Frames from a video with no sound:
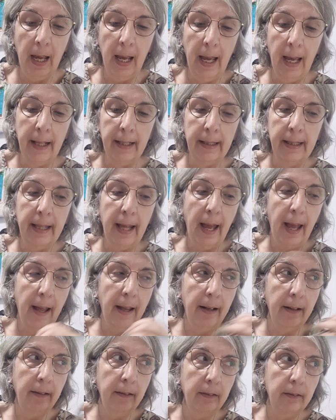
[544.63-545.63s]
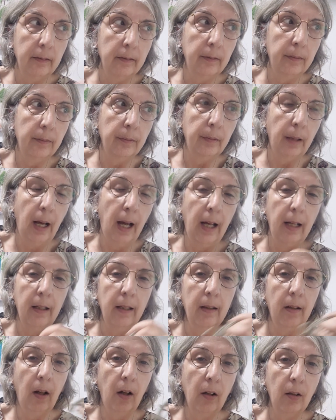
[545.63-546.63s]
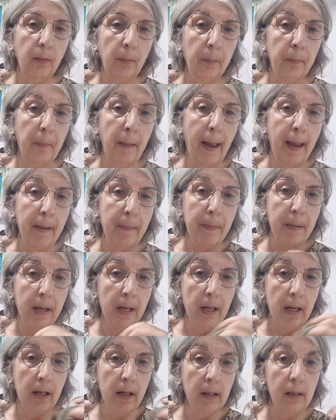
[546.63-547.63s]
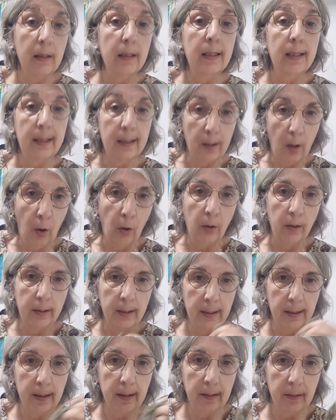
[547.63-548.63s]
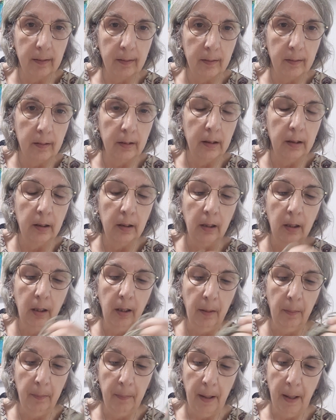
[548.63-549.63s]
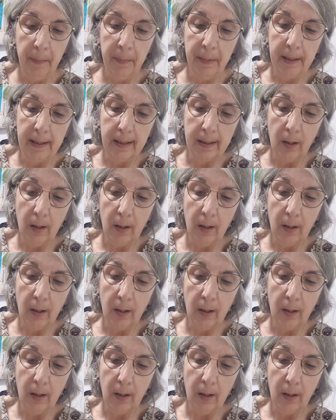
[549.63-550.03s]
And then I thought maybe socks. Maybe